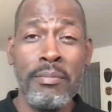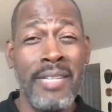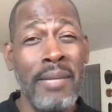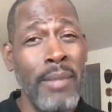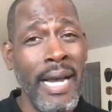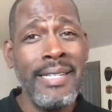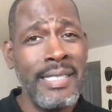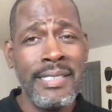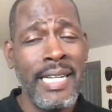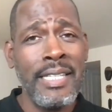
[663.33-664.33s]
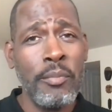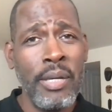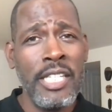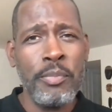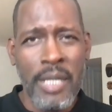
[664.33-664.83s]
They might dictate the
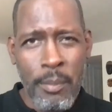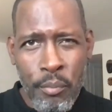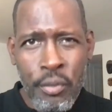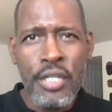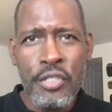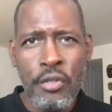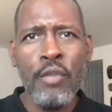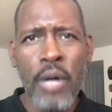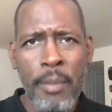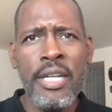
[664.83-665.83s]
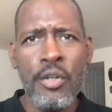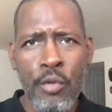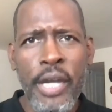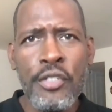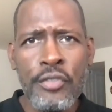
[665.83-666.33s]
pace, but I'm pretty sure they're probably going to
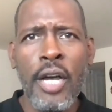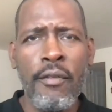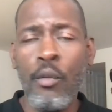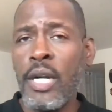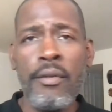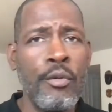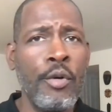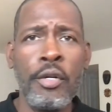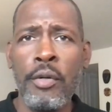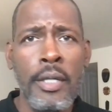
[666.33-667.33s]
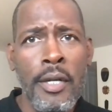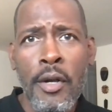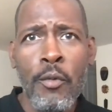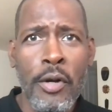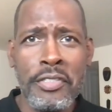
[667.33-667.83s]
rate just off of whatever runner
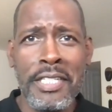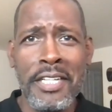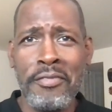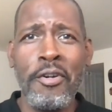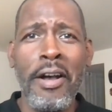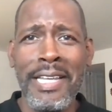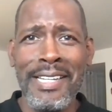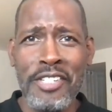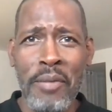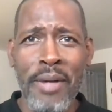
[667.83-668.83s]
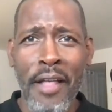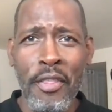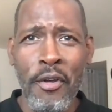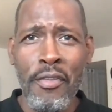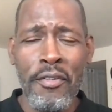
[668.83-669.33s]
wants to get froggy and jump out
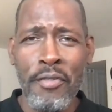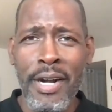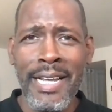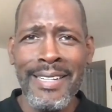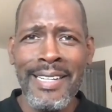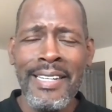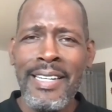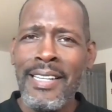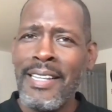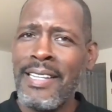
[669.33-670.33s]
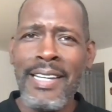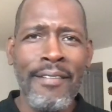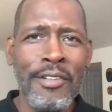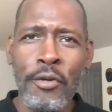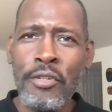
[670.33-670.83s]
there on the front end. The thing
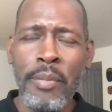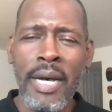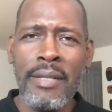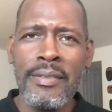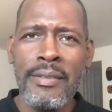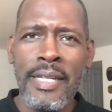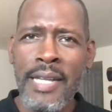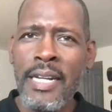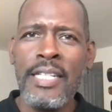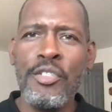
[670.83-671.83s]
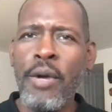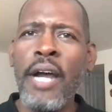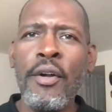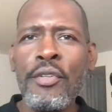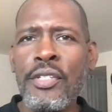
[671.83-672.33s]
I've learned about a lot of these
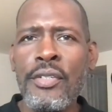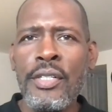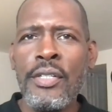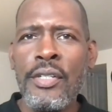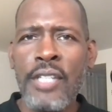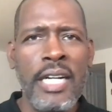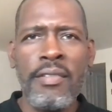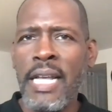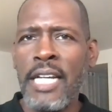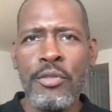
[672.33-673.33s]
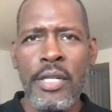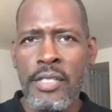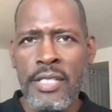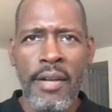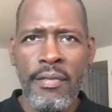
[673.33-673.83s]
riders, and Johnny Velasquez
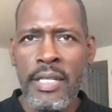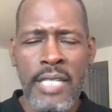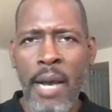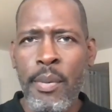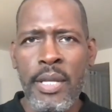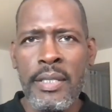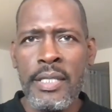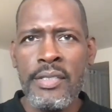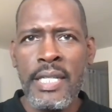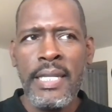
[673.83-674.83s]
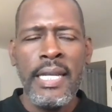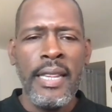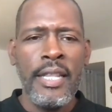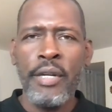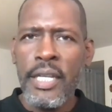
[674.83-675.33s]
is definitely top of the list,
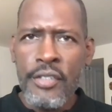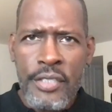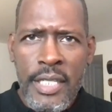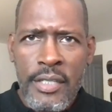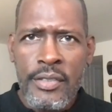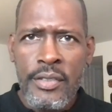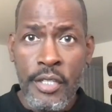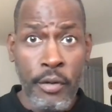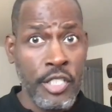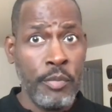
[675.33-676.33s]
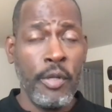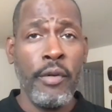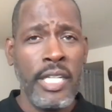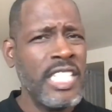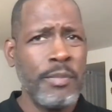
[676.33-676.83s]
their instincts, their
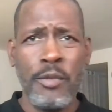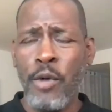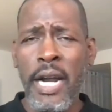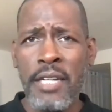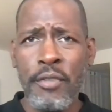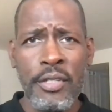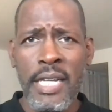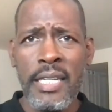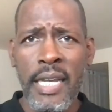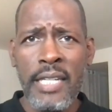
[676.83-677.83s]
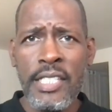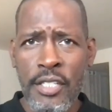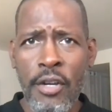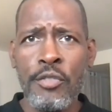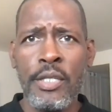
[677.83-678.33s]
experience. He's been riding for decades. He
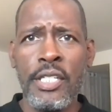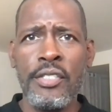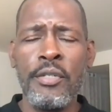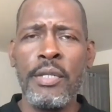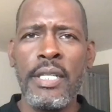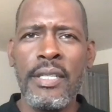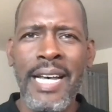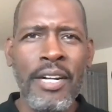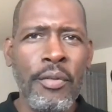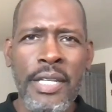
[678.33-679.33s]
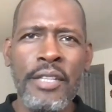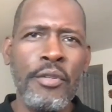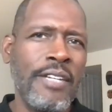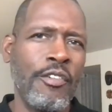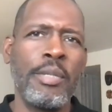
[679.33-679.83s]
knows what he's doing. I don't think
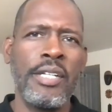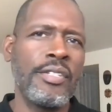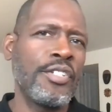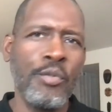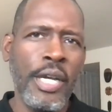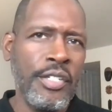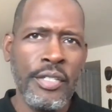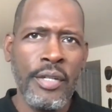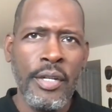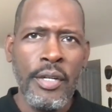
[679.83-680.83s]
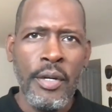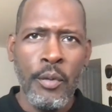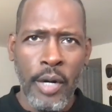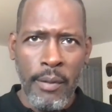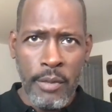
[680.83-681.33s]
there's ever been a situation
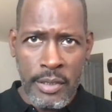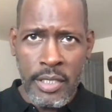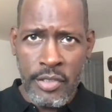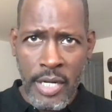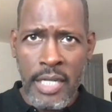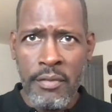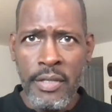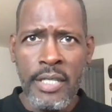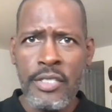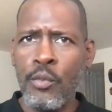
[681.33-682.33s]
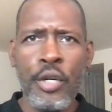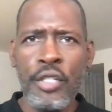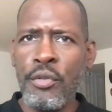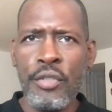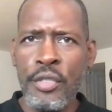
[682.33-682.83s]
where I've looked at Johnny V and said, what are
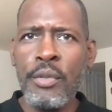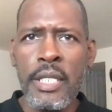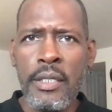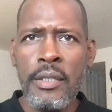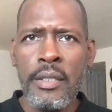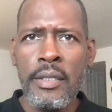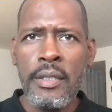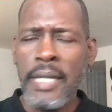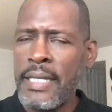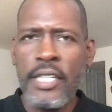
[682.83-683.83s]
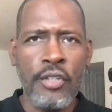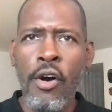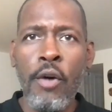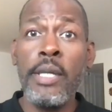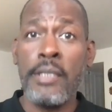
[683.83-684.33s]
you doing? Like, it's
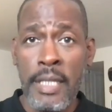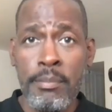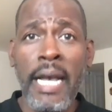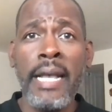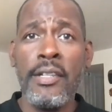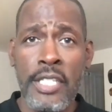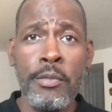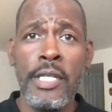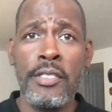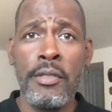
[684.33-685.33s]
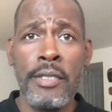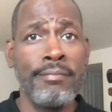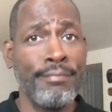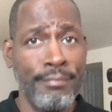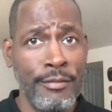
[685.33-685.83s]
always, yep, I can see what he's doing.
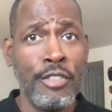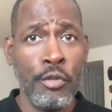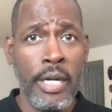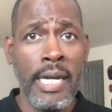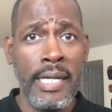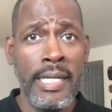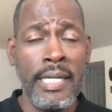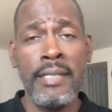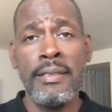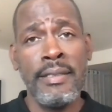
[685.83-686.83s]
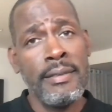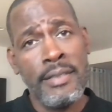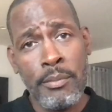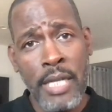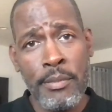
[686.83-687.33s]
It's a great idea.
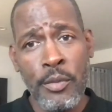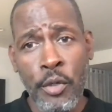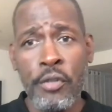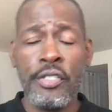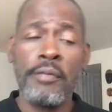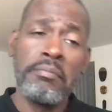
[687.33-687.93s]
Sometimes it works.